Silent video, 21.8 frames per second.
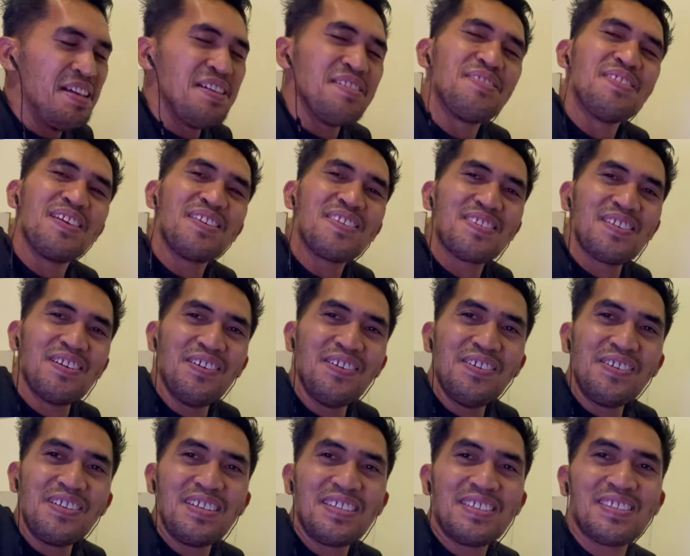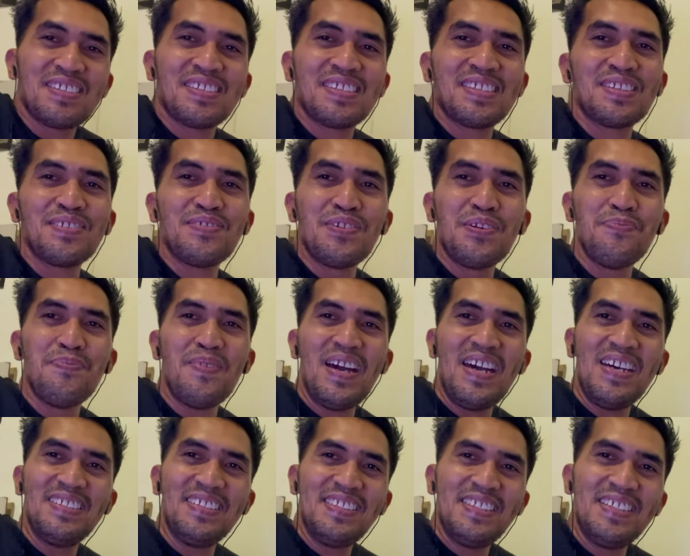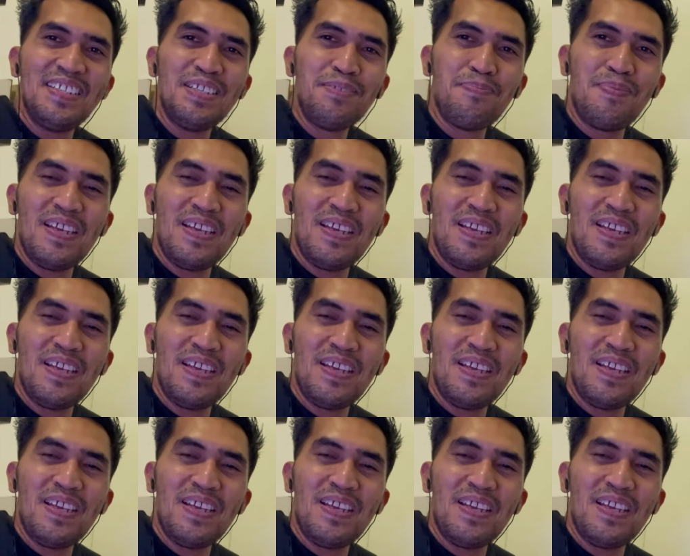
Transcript: the song it's romantic